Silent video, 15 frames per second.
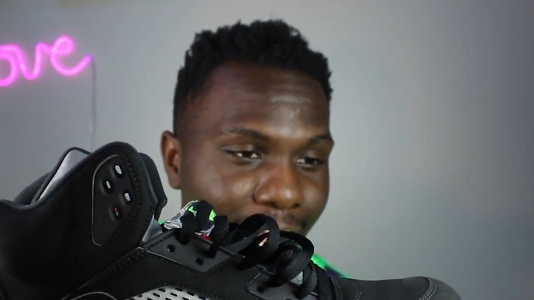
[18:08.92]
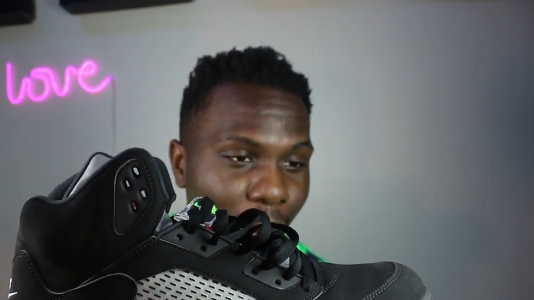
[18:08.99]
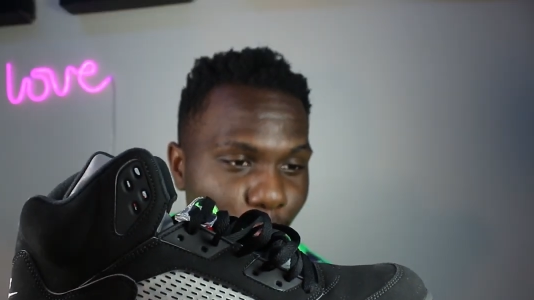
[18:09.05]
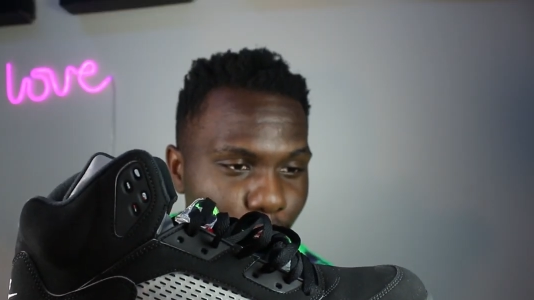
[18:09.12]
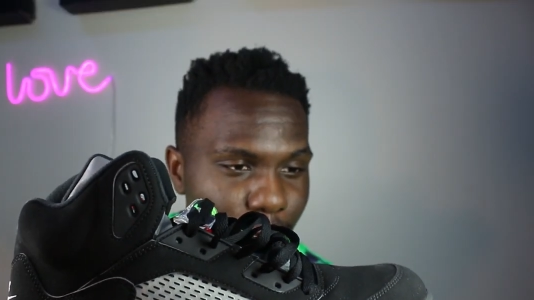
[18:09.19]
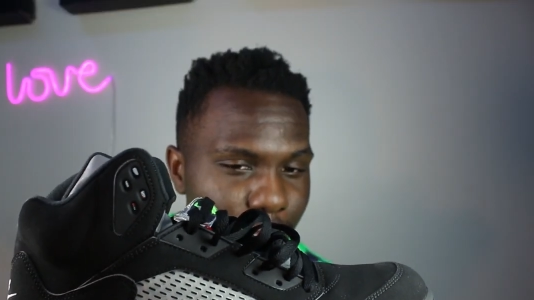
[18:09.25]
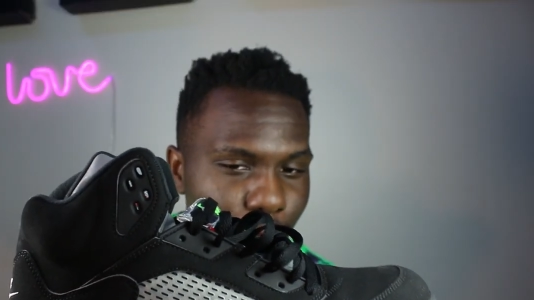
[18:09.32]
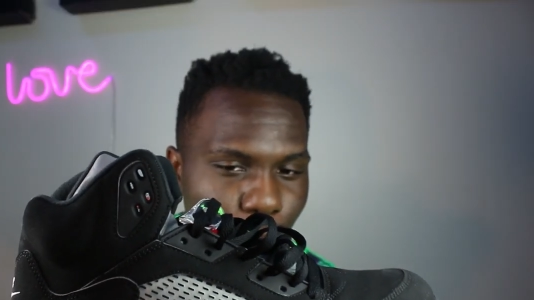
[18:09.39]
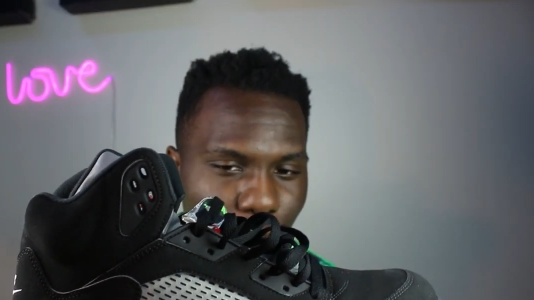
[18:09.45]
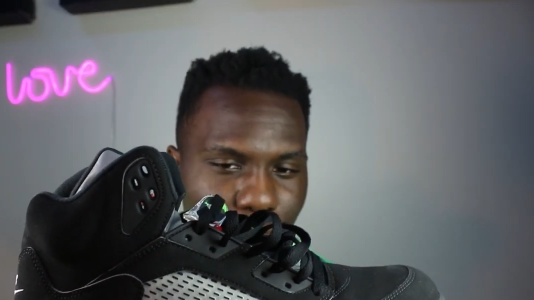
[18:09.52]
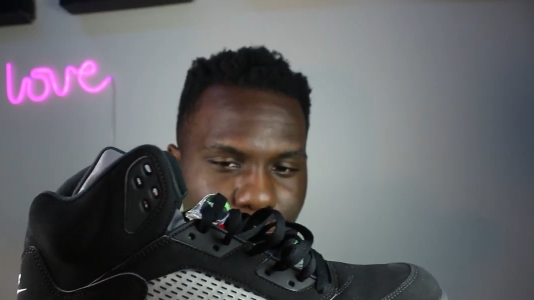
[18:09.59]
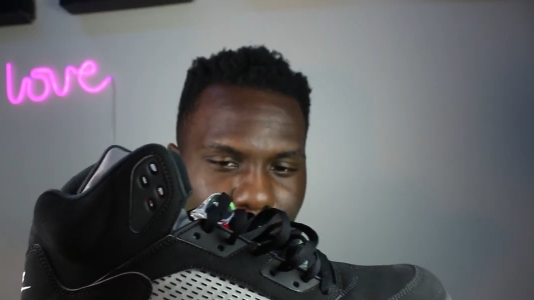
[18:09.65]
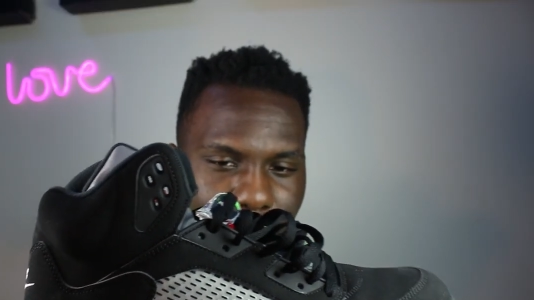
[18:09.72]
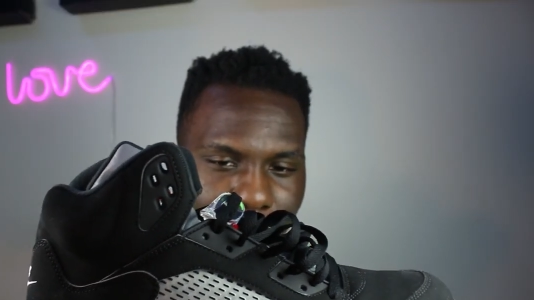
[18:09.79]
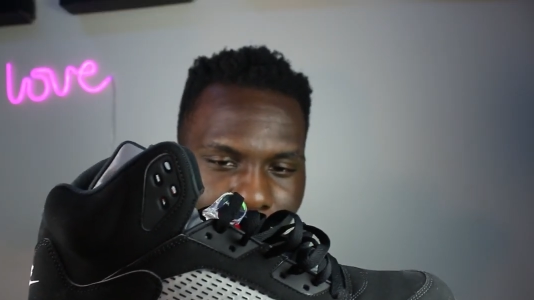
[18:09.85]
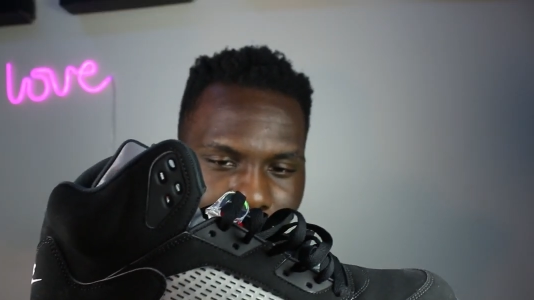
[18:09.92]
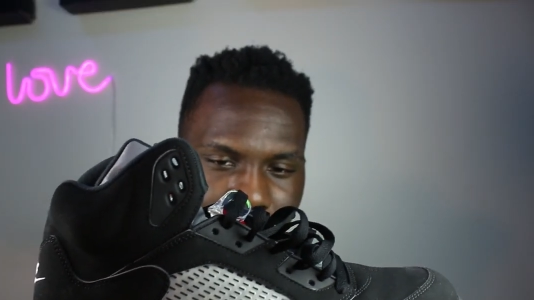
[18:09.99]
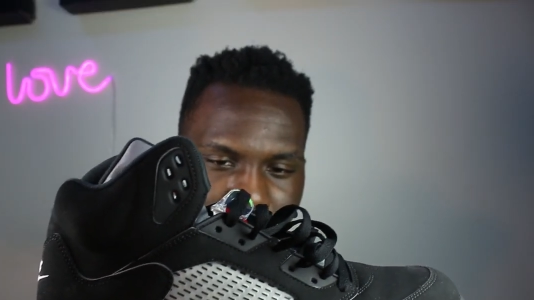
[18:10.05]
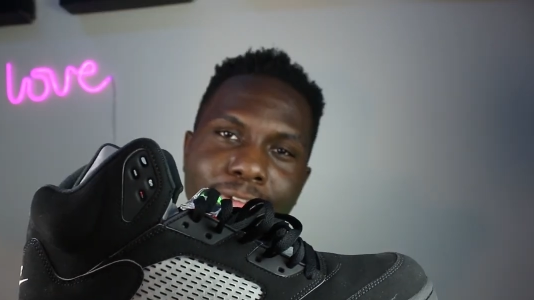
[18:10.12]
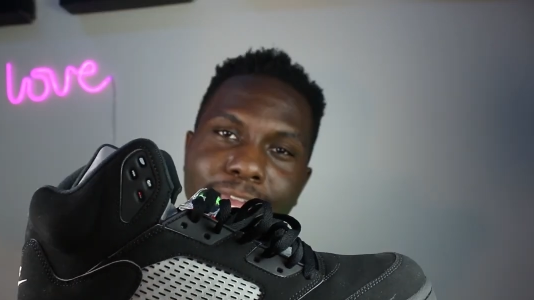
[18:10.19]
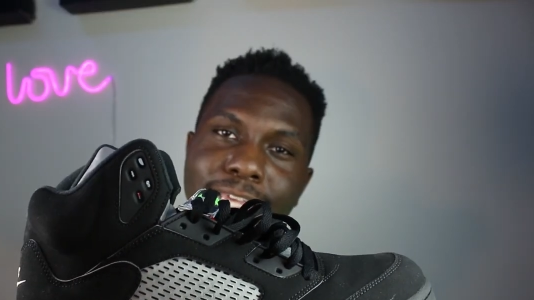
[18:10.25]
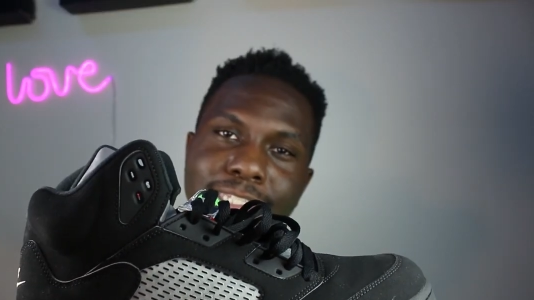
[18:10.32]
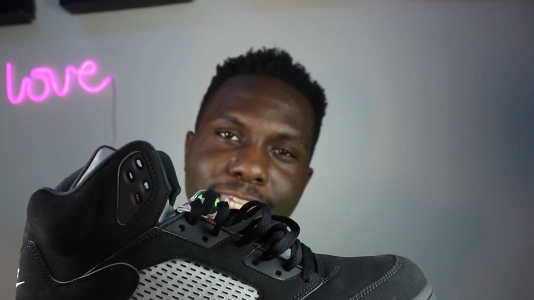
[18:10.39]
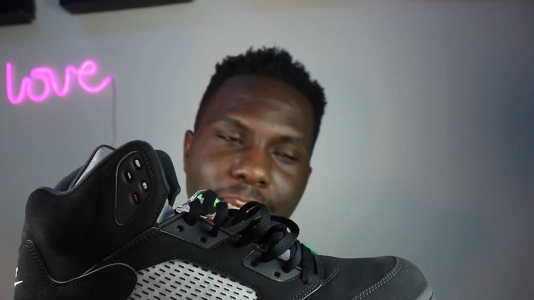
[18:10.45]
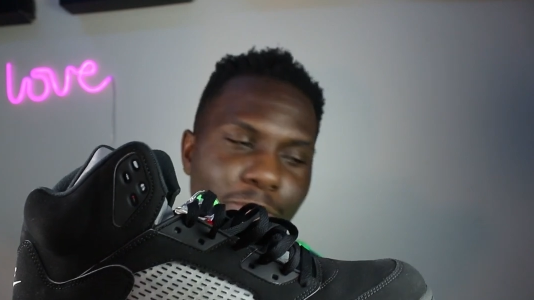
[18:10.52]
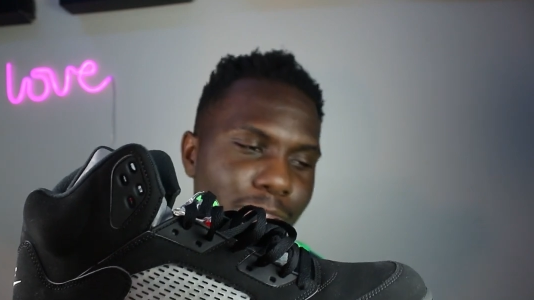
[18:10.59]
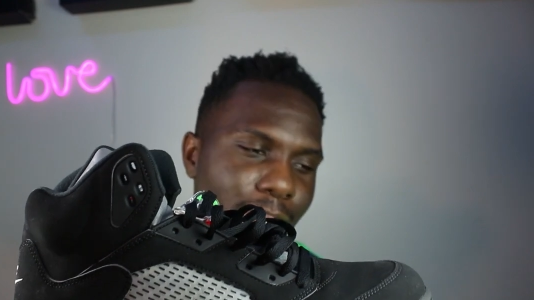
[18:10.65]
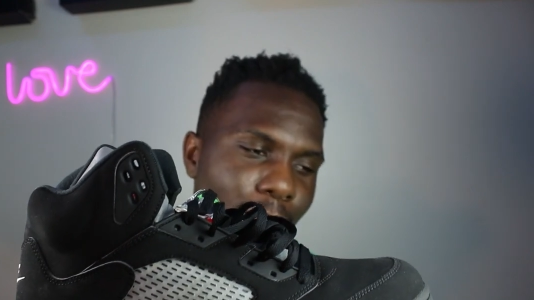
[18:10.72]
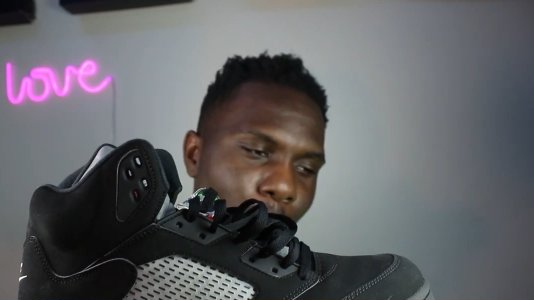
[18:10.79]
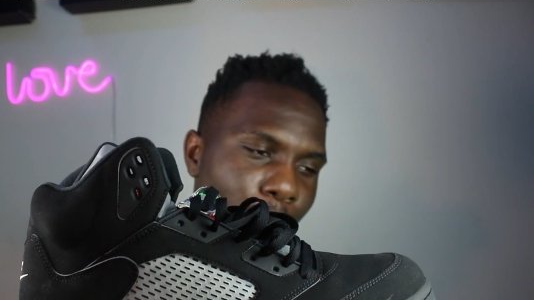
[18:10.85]
I really want these. Like I said, it
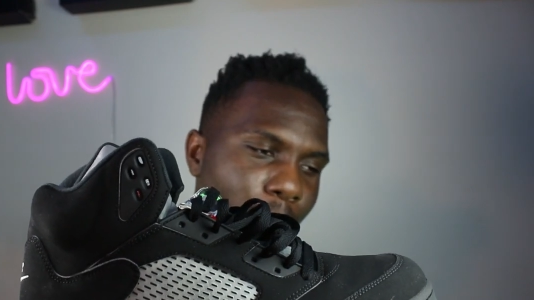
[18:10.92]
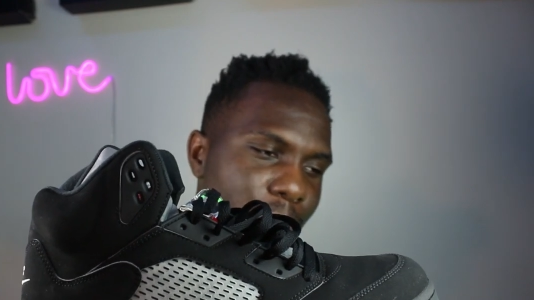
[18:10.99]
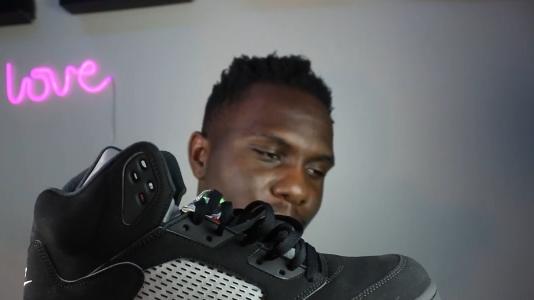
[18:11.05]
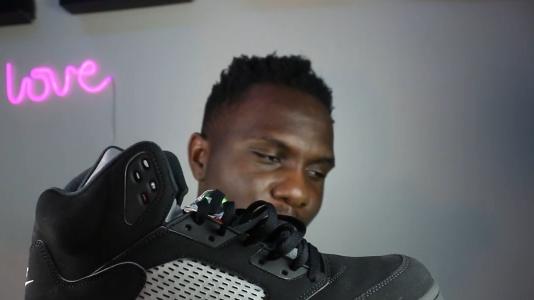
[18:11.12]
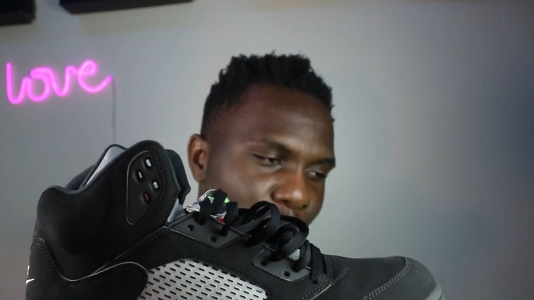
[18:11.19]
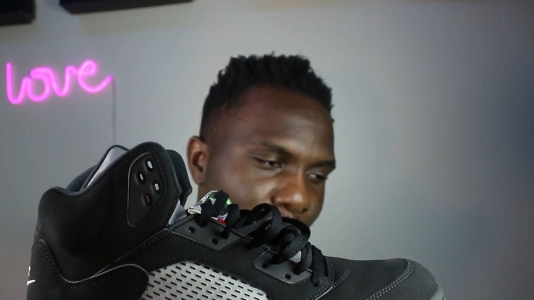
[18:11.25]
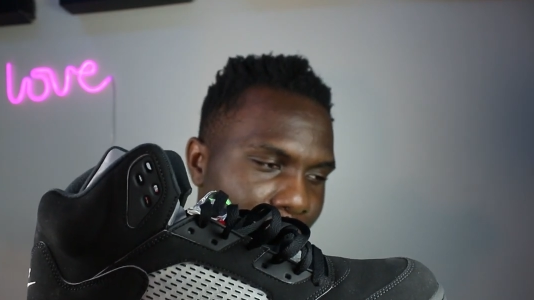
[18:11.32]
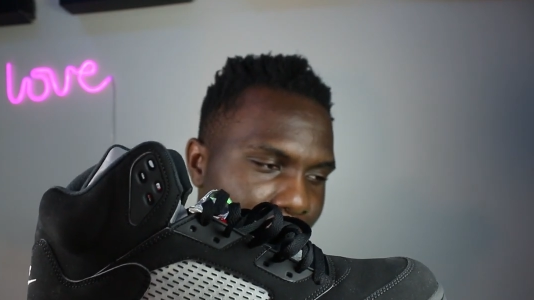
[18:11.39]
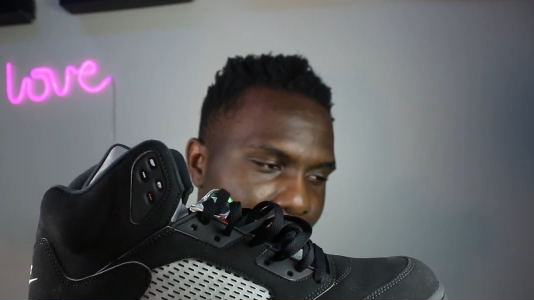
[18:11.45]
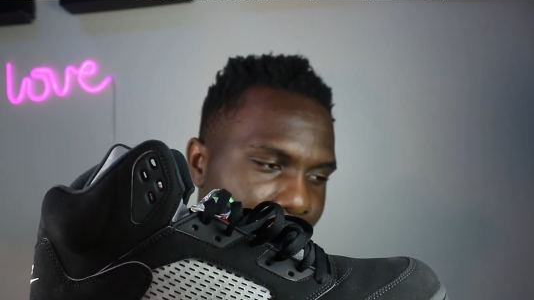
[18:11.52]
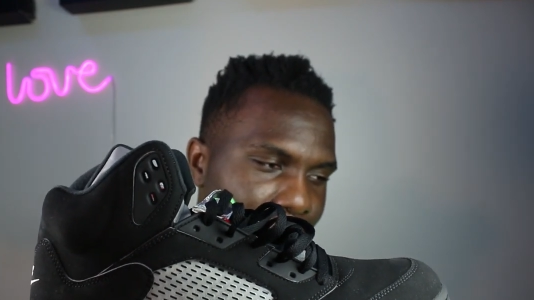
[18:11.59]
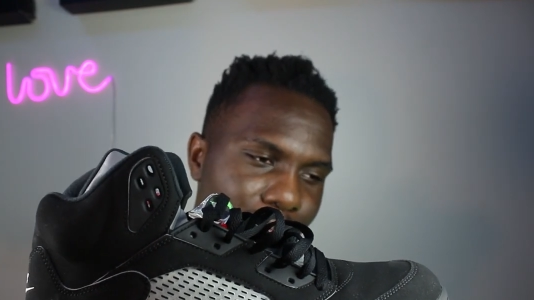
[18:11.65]
was an impulsive buy.